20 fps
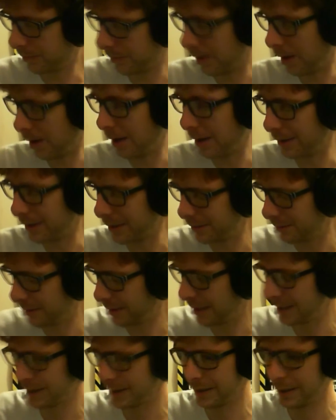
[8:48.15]
I did
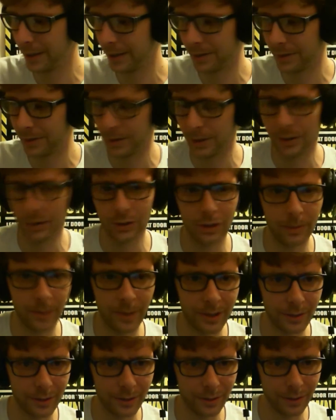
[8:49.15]
actually, should have
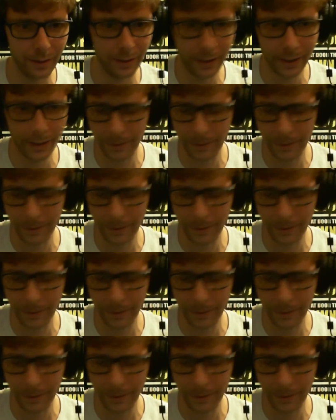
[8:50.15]
mentioned this earlier.